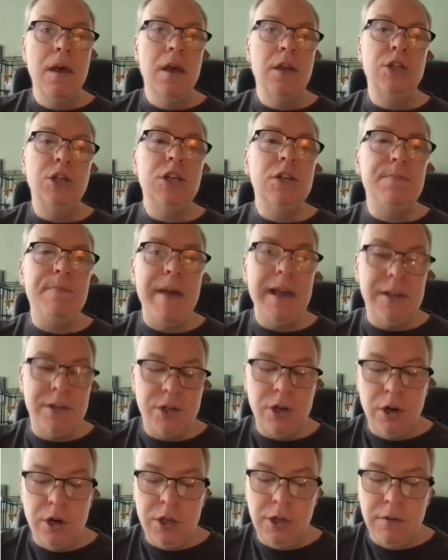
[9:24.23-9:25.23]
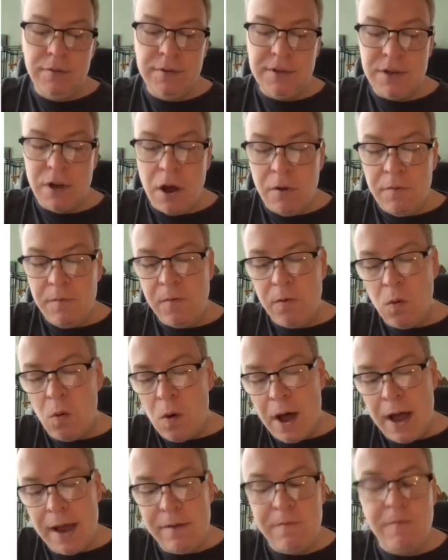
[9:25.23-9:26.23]
Just make sure you solve for
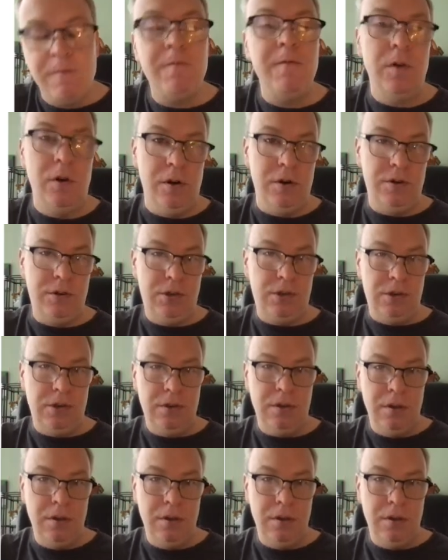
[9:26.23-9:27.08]
y first,